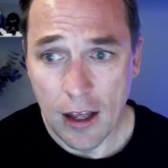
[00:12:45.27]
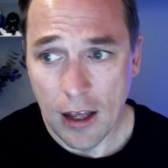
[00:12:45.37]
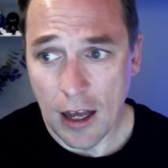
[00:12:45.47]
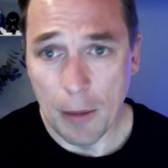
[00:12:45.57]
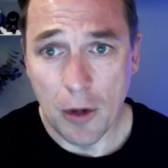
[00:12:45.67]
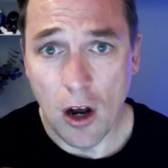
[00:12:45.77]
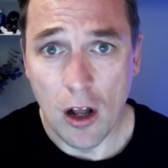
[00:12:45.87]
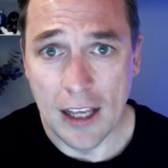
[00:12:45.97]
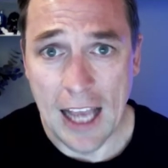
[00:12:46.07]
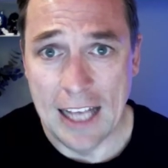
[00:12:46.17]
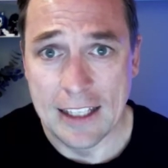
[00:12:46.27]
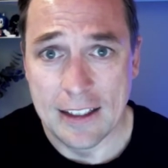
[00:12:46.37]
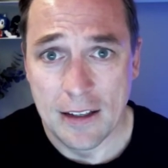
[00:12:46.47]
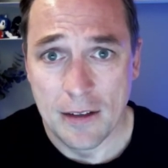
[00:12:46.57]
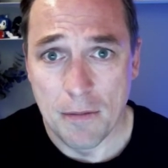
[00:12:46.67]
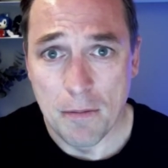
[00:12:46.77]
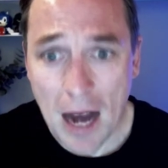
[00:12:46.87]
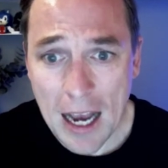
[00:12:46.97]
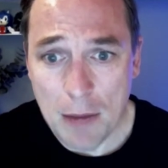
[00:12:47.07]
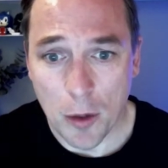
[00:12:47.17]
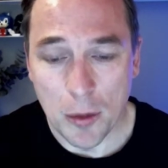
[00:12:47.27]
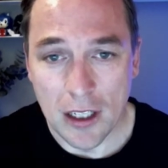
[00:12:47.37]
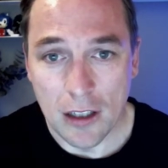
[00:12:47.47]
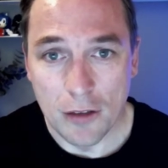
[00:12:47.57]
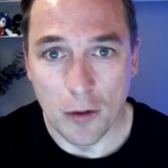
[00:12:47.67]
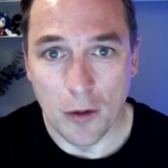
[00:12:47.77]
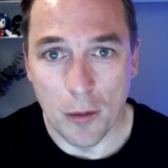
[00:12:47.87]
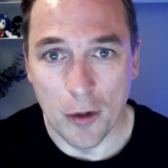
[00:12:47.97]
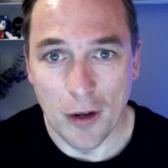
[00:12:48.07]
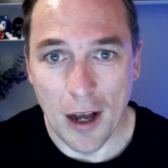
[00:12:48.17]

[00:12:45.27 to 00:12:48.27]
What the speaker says: I'm calling as my mobile telephone number.